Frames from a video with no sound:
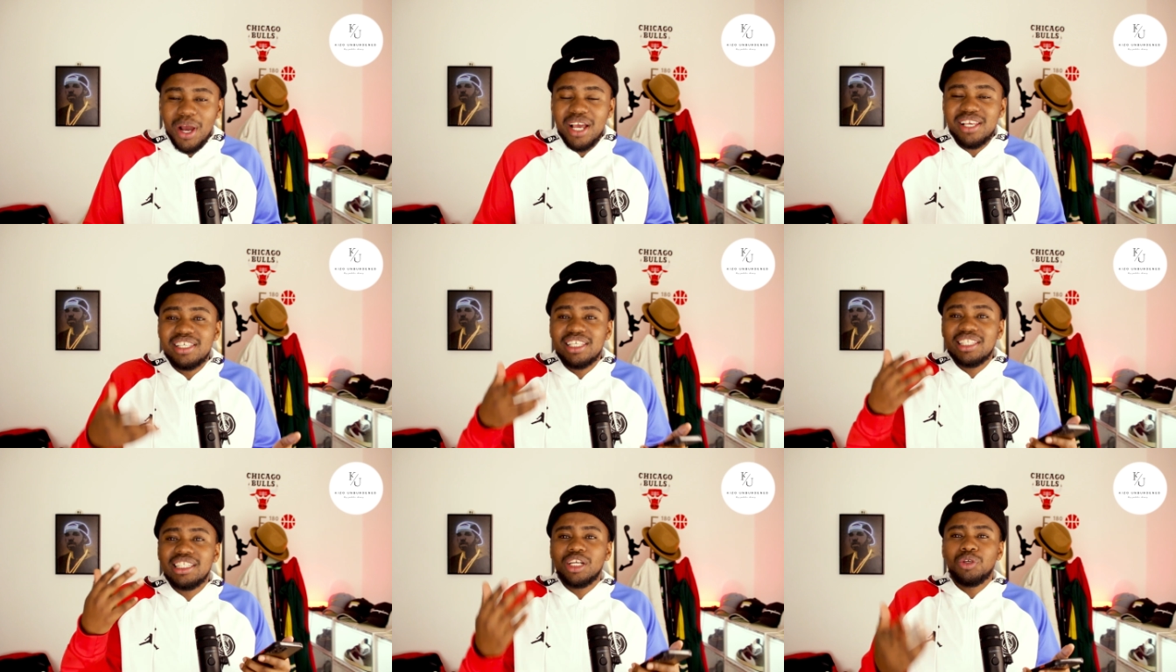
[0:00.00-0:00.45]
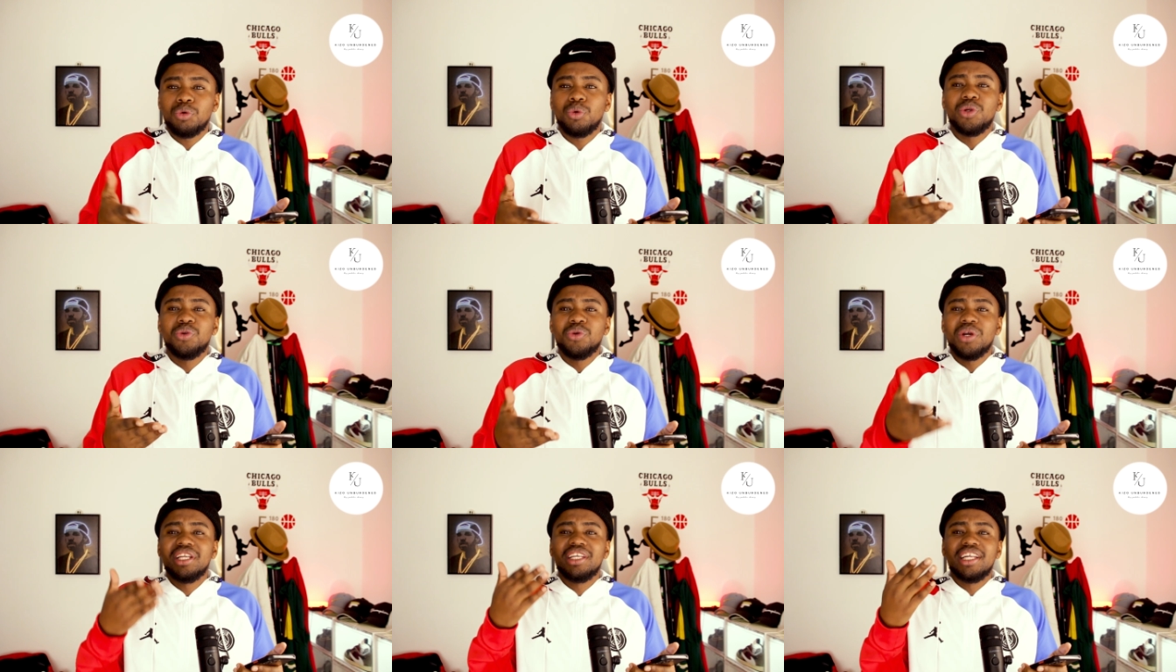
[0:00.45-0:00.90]
Why is it that
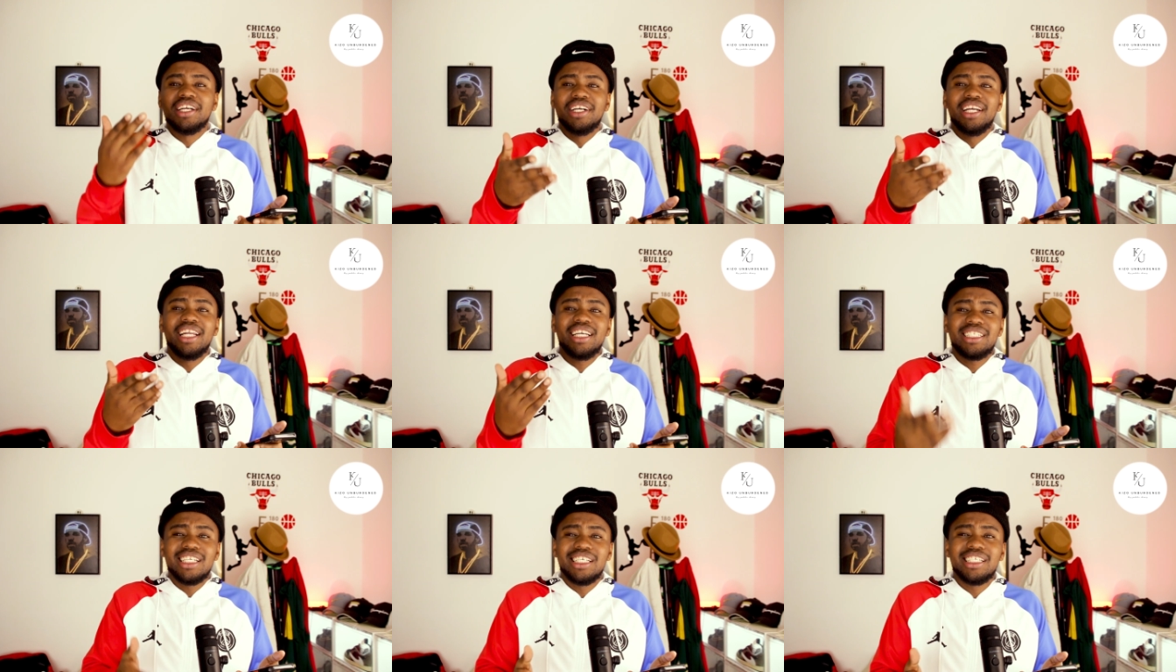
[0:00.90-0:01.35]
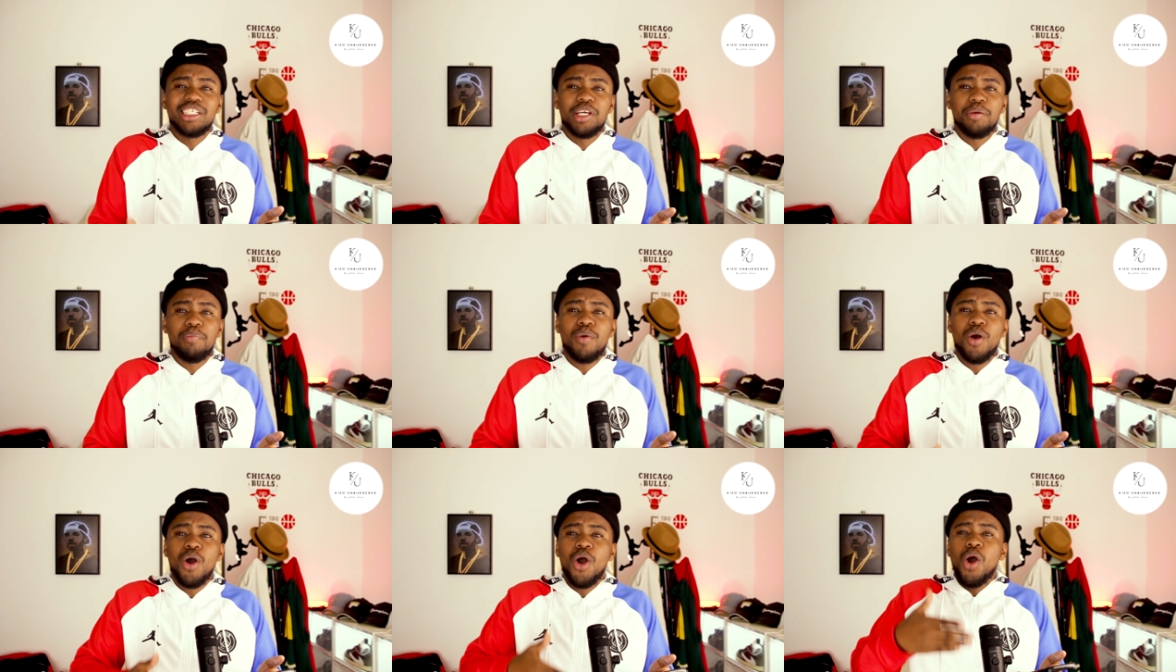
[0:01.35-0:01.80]
when we're in a
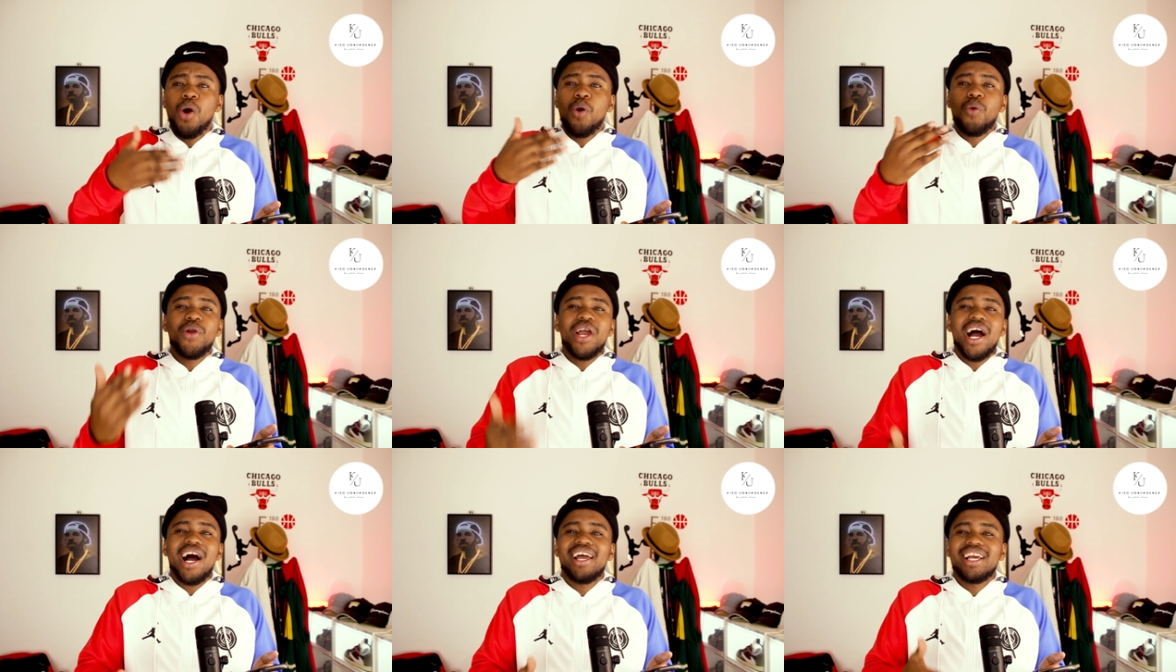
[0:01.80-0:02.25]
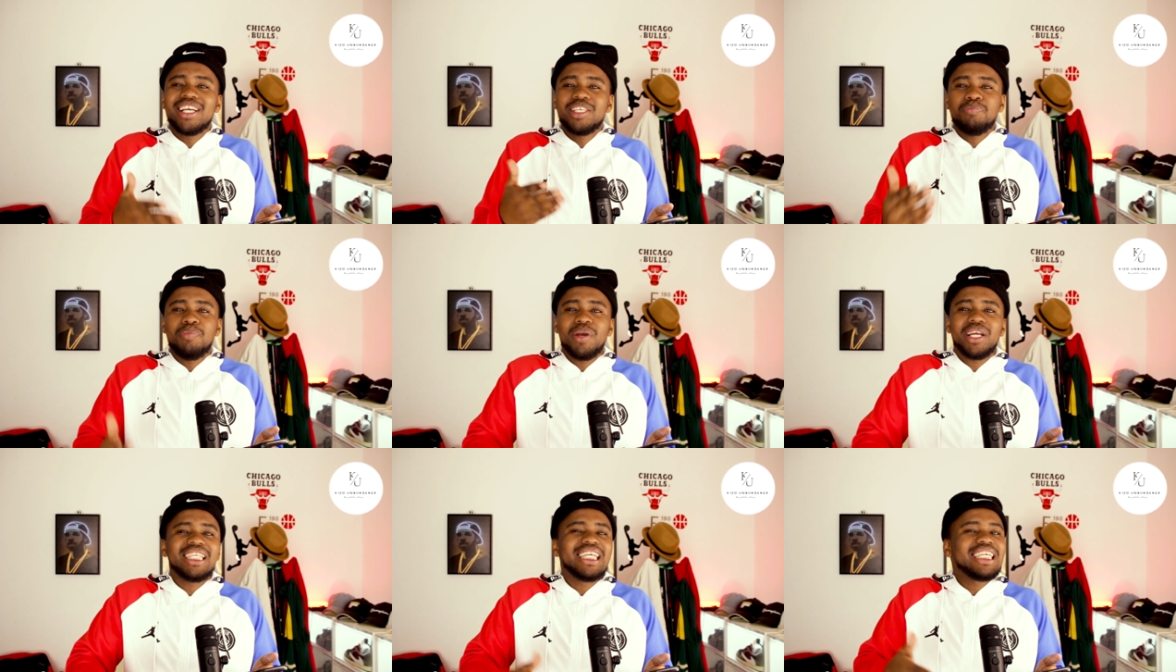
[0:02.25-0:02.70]
relationship, we are
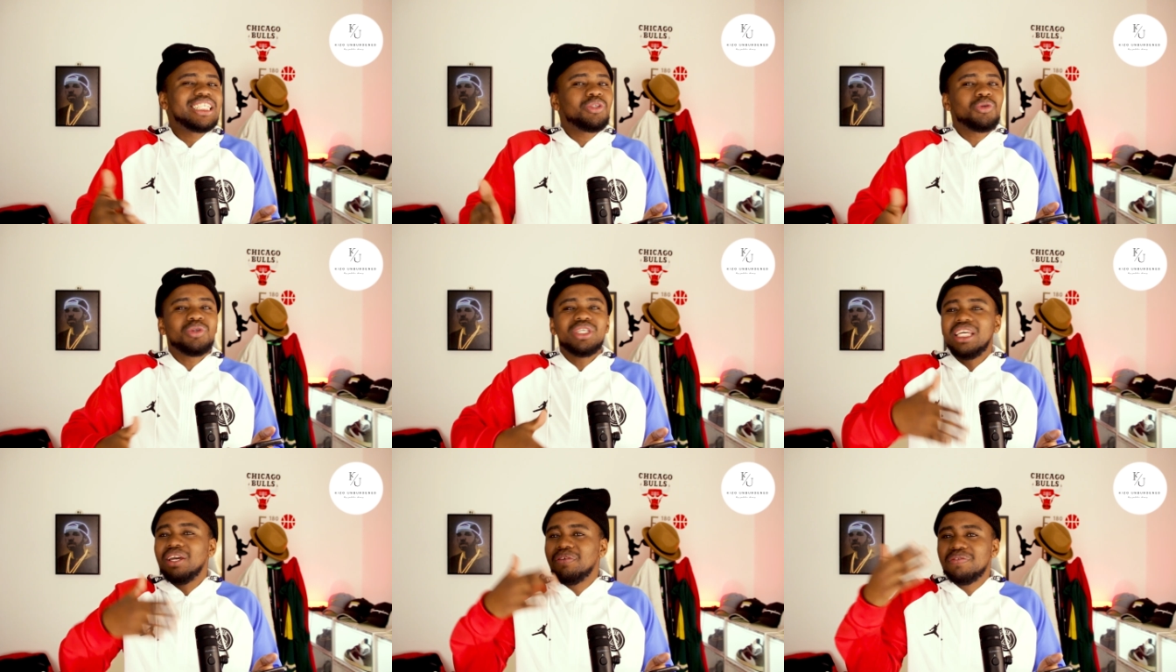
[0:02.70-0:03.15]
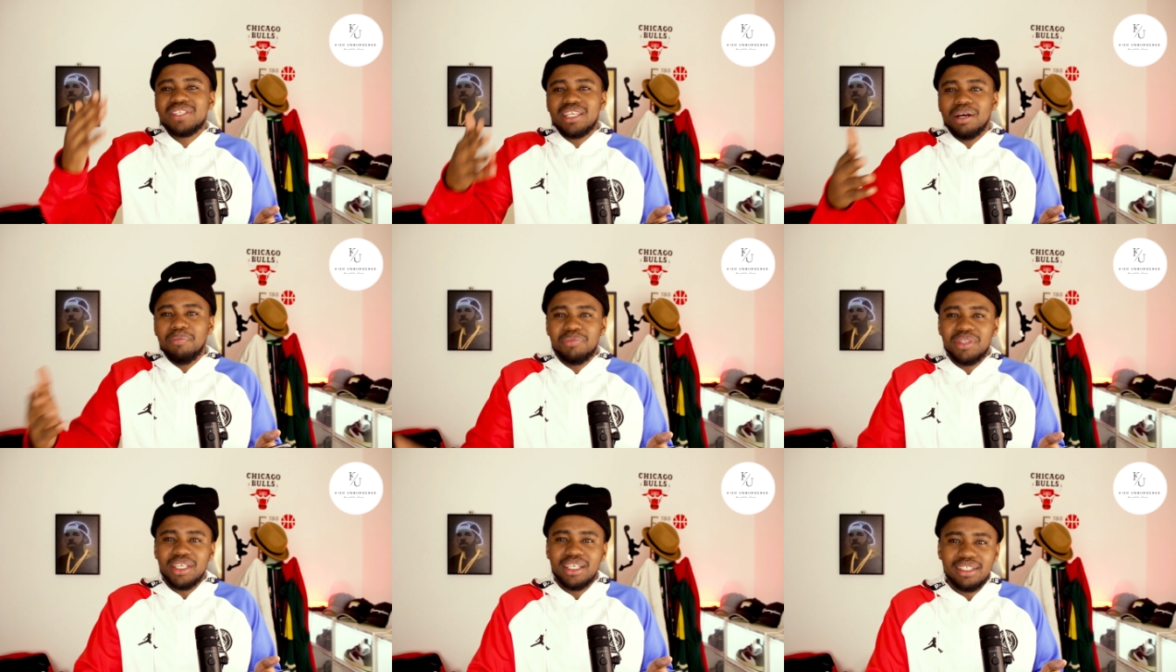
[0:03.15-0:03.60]
expected to give
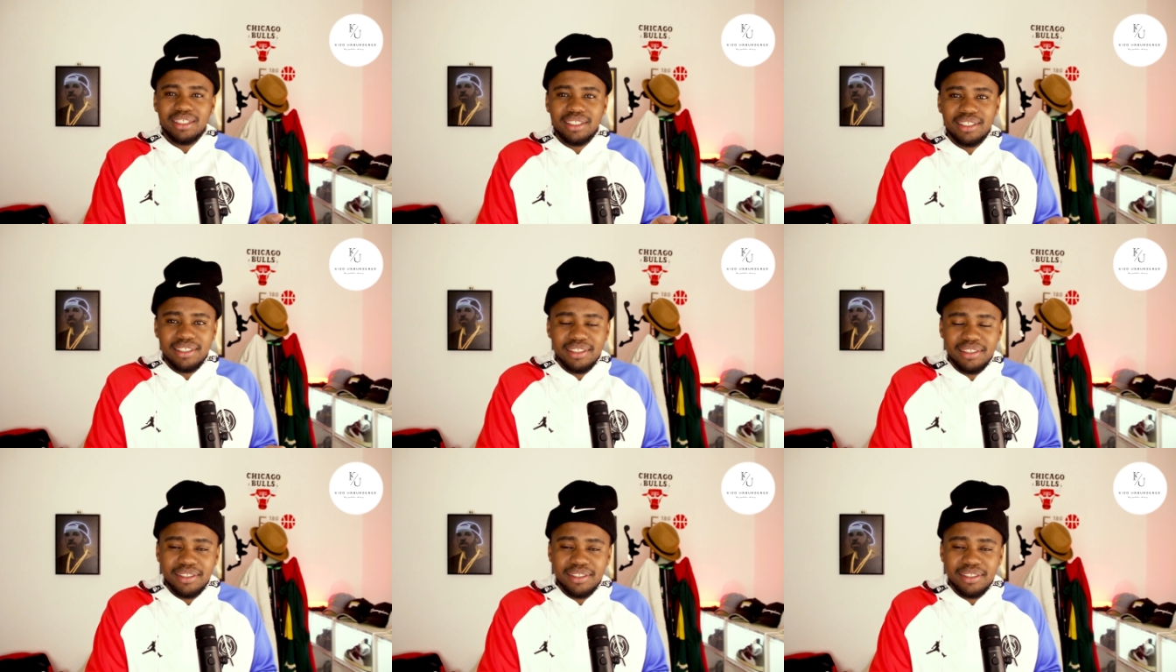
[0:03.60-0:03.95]
something?